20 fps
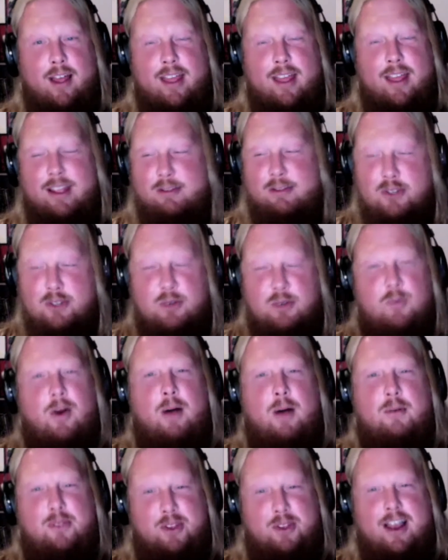That's what you
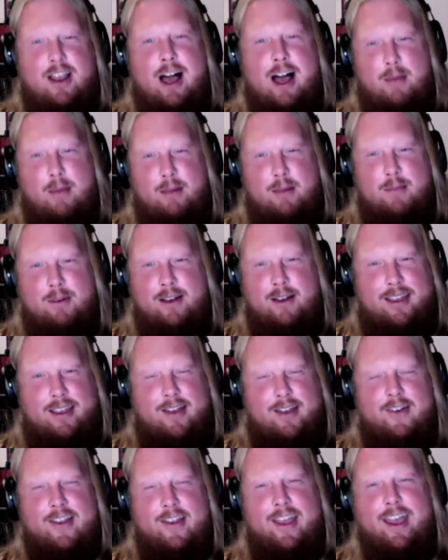want with your comic book.
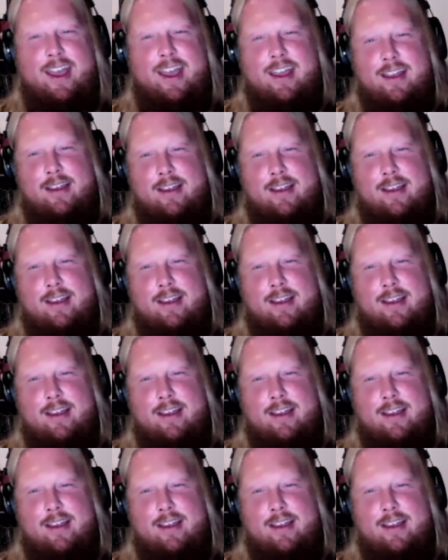Okay.